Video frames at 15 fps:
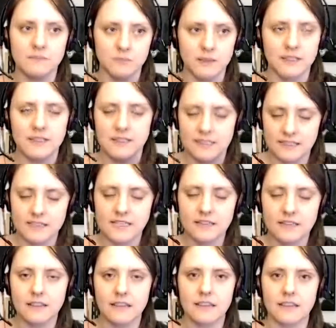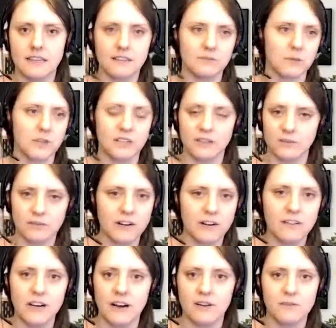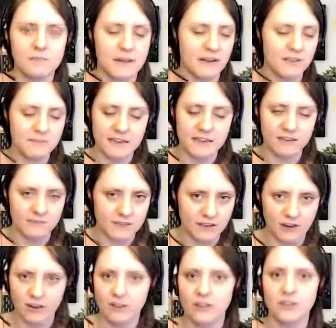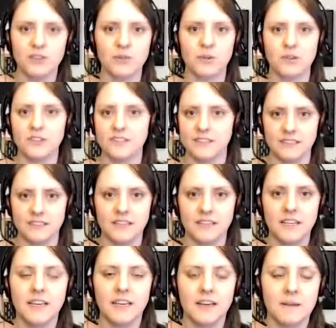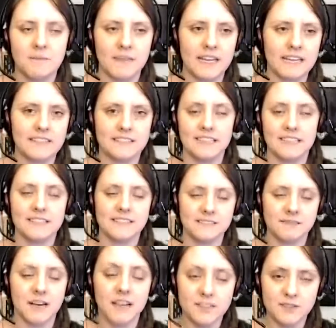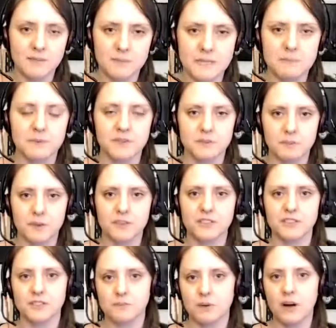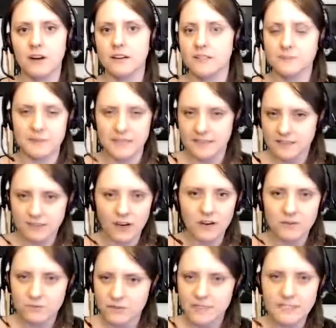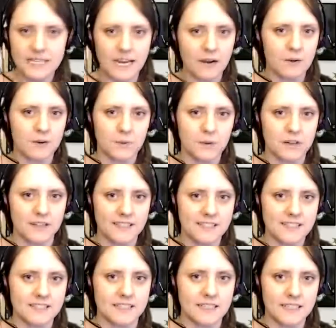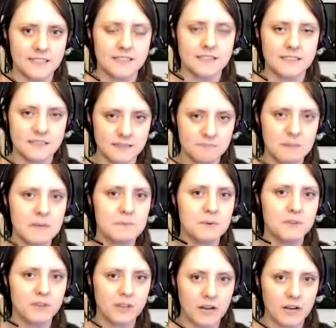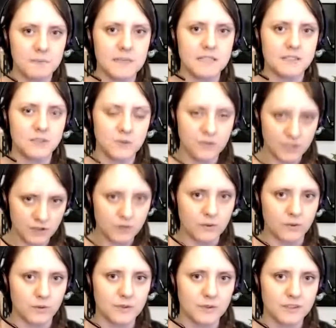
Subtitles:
think selling, they think we're going to run around, pound the pavement, knock on doors, and in a sense, hustle people to purchase the products. But that's not really how it works, is it? It's people are coming to you,